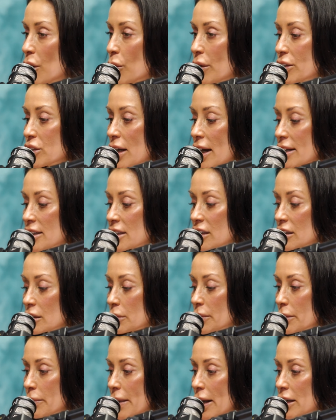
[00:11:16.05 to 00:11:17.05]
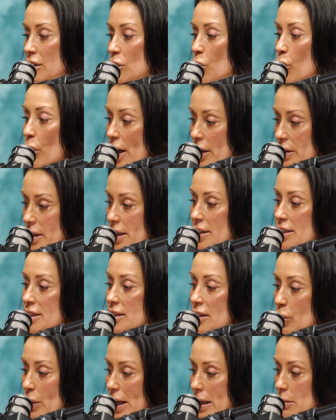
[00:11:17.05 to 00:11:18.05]
We talked a little bit about the
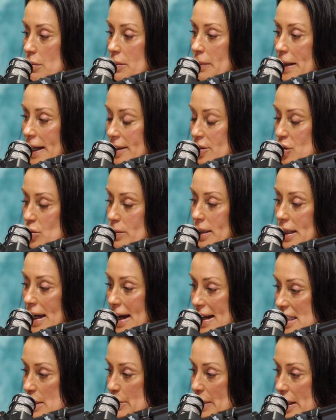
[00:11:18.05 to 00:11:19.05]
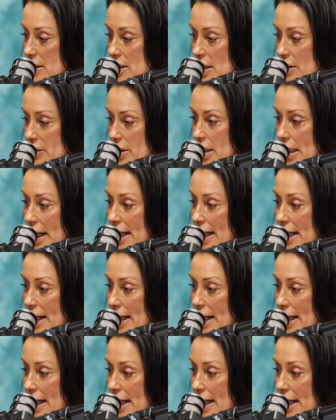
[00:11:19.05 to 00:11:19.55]
wellness and the weight management aspect of it.